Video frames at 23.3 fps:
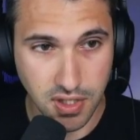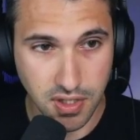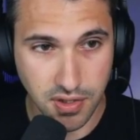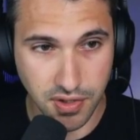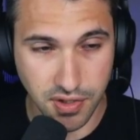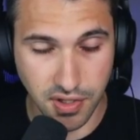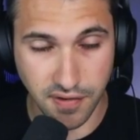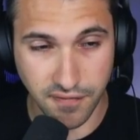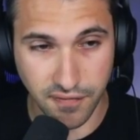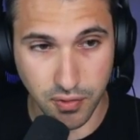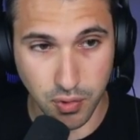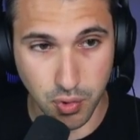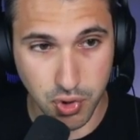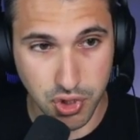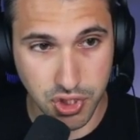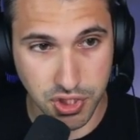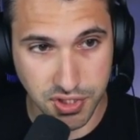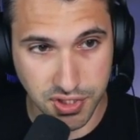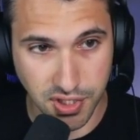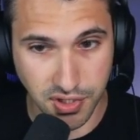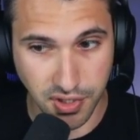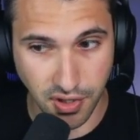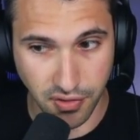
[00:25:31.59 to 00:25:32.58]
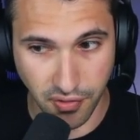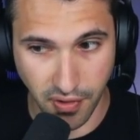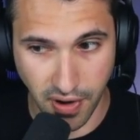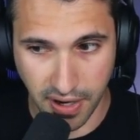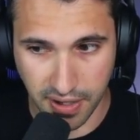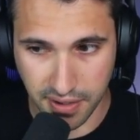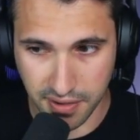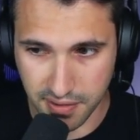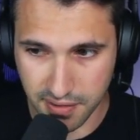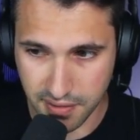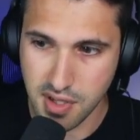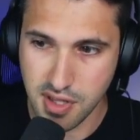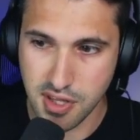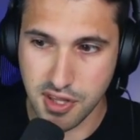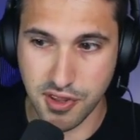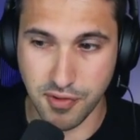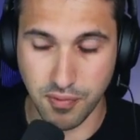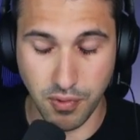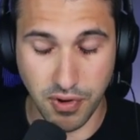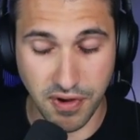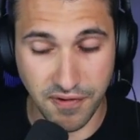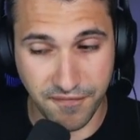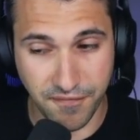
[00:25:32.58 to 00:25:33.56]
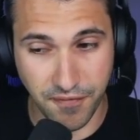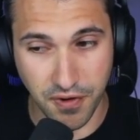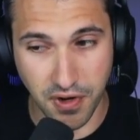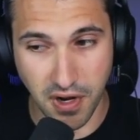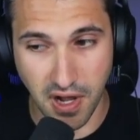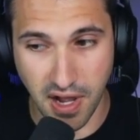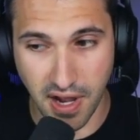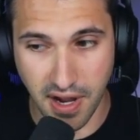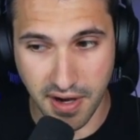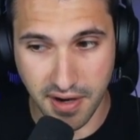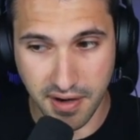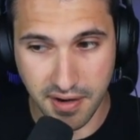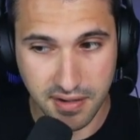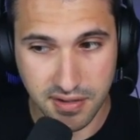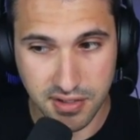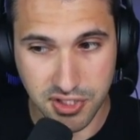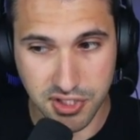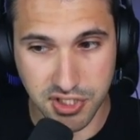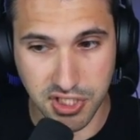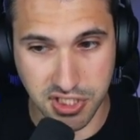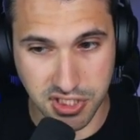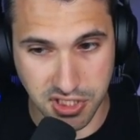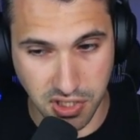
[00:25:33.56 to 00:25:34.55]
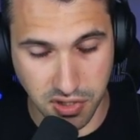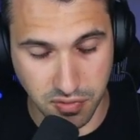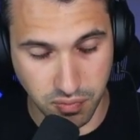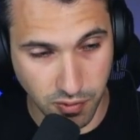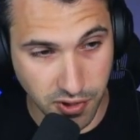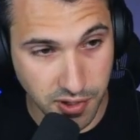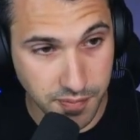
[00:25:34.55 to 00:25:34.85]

The evolutions, on the other hand, 3 foot high, 63